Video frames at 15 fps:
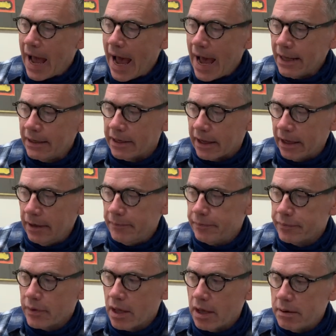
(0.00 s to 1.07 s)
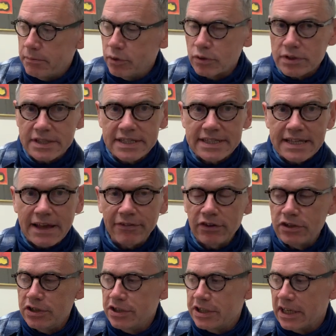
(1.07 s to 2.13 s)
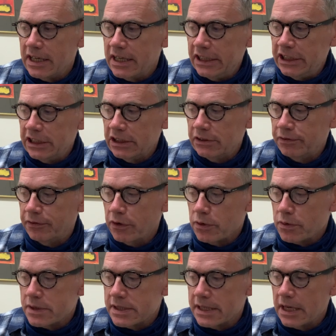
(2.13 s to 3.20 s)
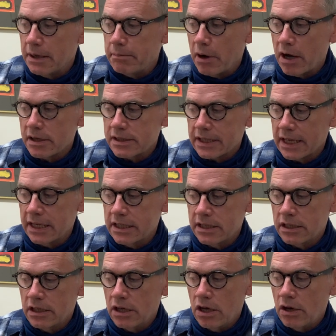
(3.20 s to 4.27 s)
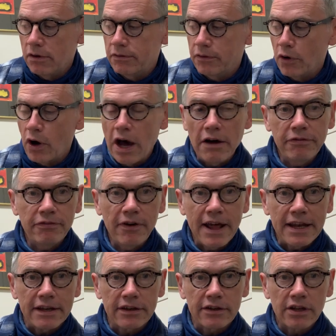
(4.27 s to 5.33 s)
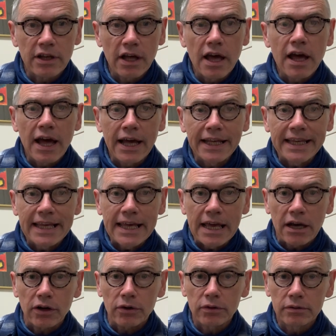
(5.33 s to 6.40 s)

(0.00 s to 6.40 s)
Handa put 7 delicious fruits in a basket for her friend, Akio.